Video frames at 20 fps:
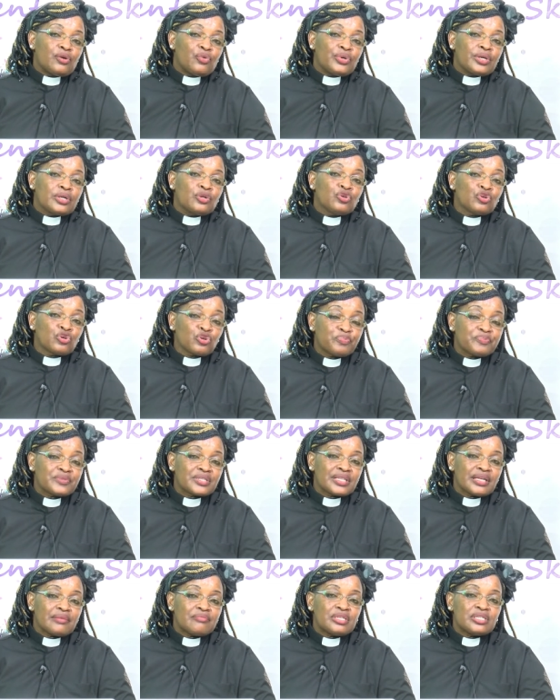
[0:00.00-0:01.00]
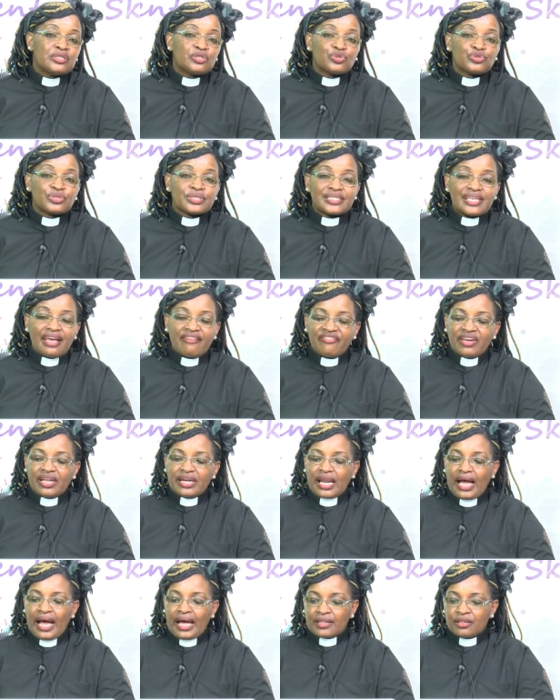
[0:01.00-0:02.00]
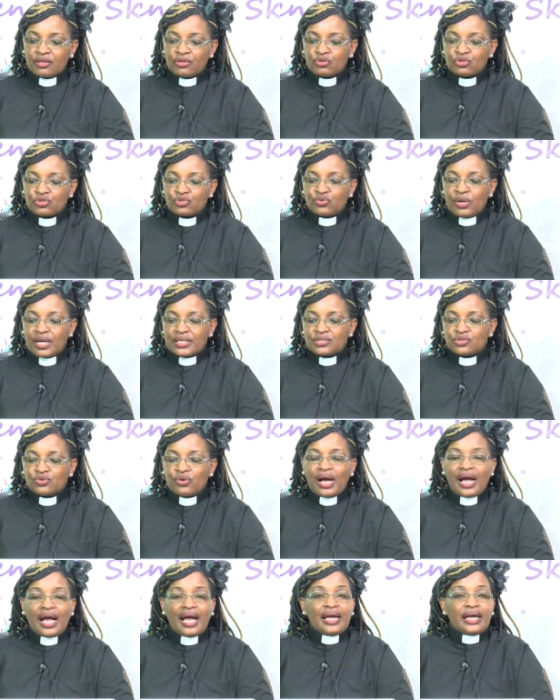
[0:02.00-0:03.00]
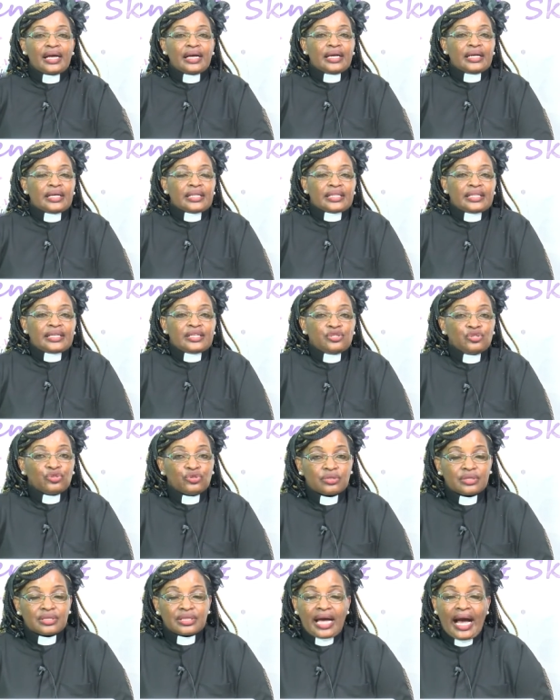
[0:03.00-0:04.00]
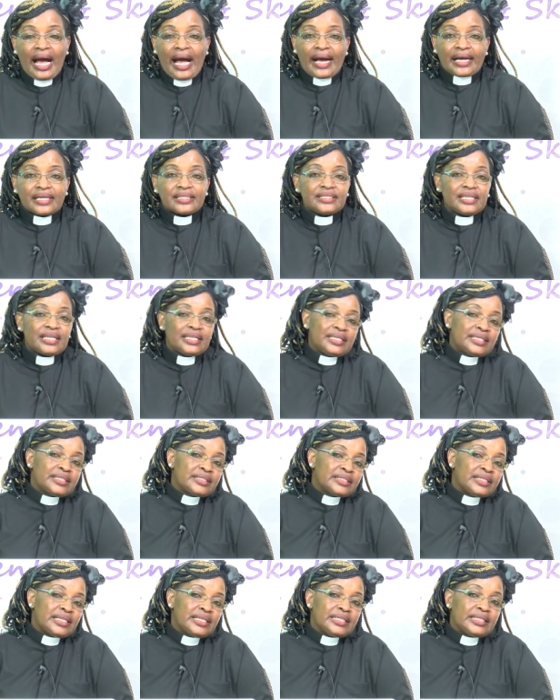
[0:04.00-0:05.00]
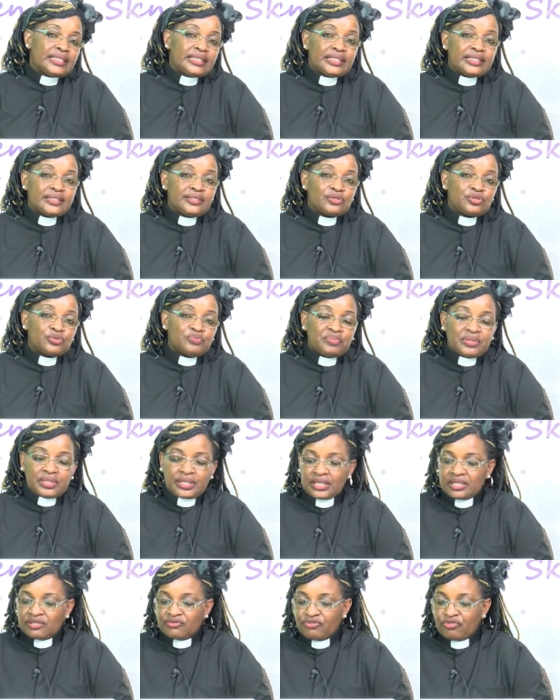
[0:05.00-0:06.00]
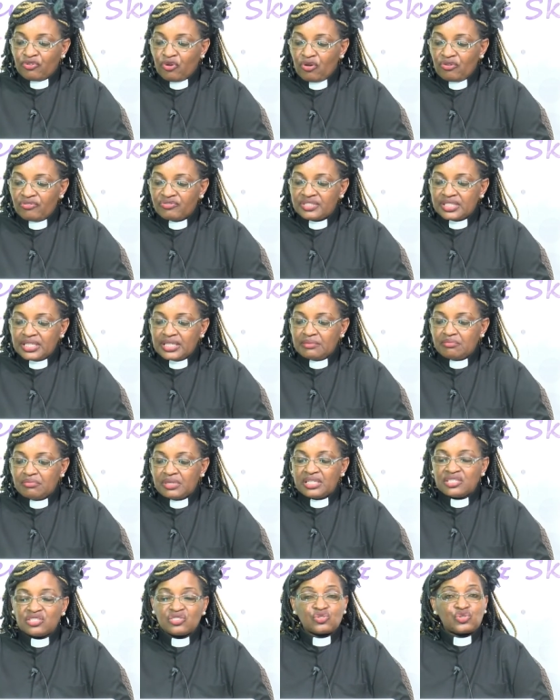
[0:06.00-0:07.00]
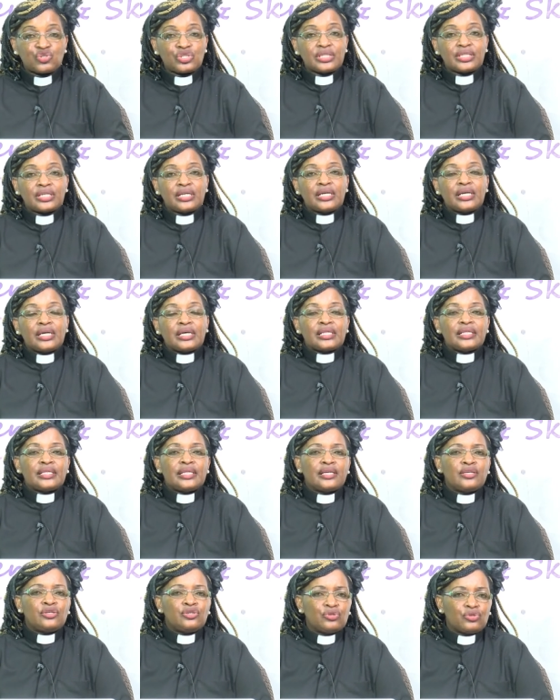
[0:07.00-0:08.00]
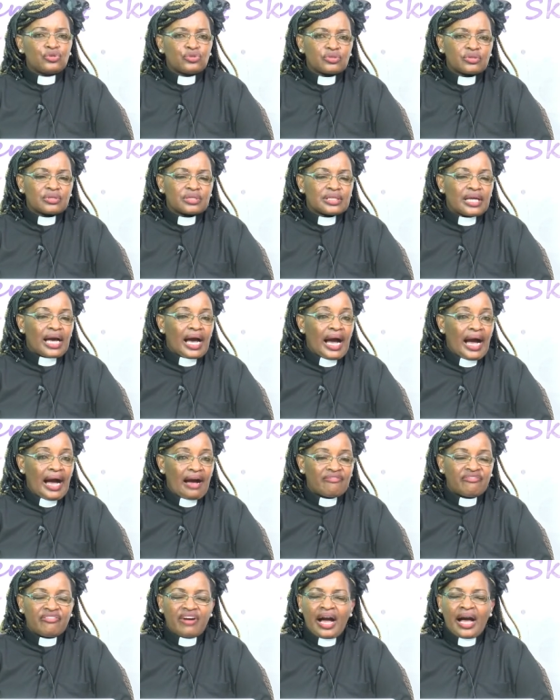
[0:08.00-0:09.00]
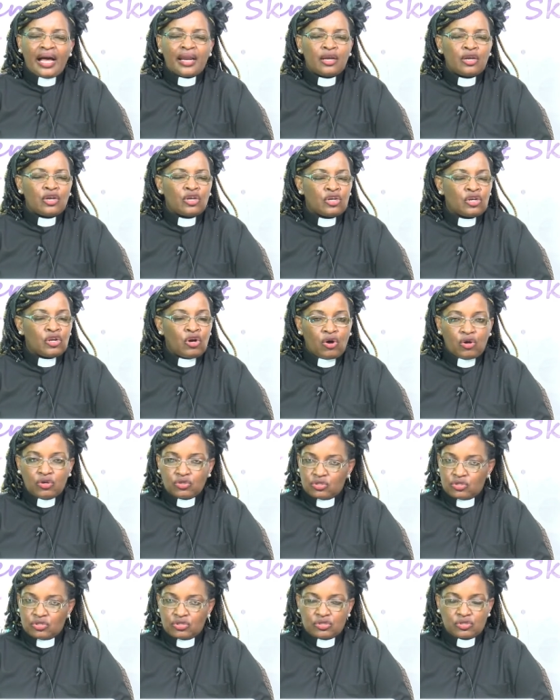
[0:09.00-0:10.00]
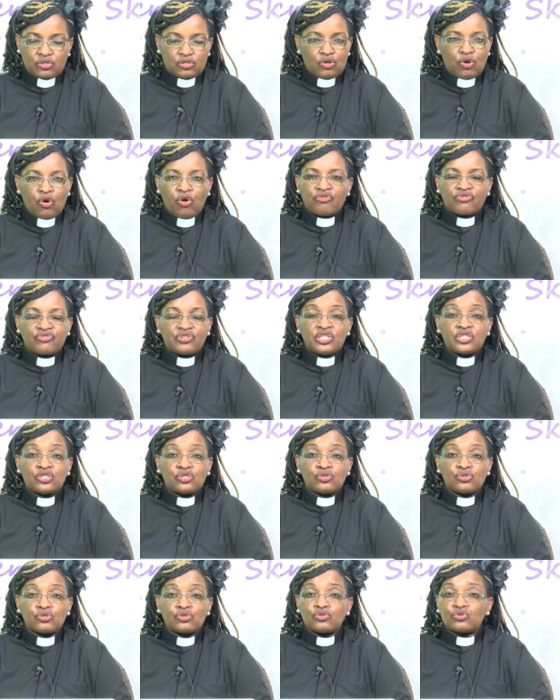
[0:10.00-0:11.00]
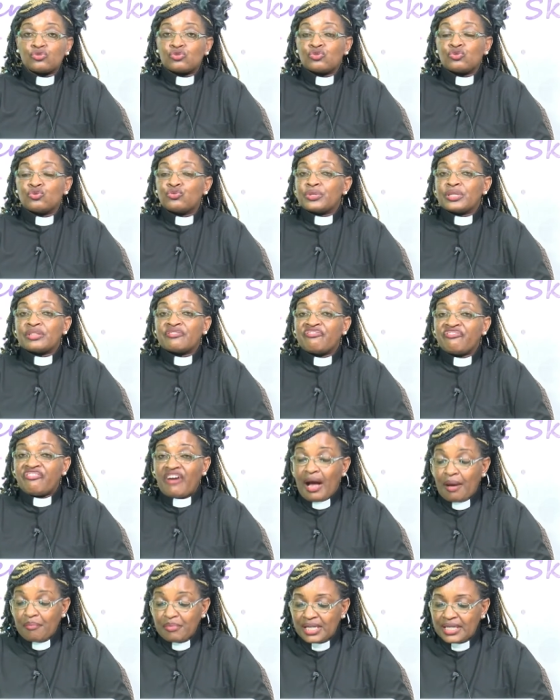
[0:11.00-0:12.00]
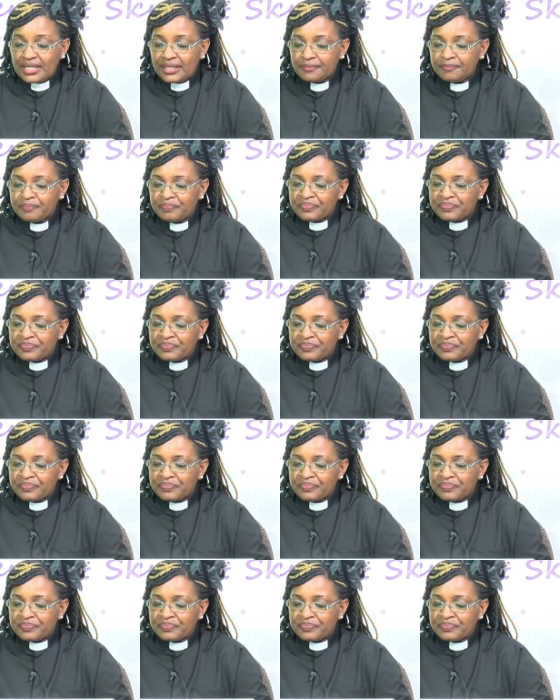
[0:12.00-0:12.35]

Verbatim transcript: We grouped them into seven, and those ones were the youth actually really need to be involved in ministry. The youth have a lot of issues to do with family.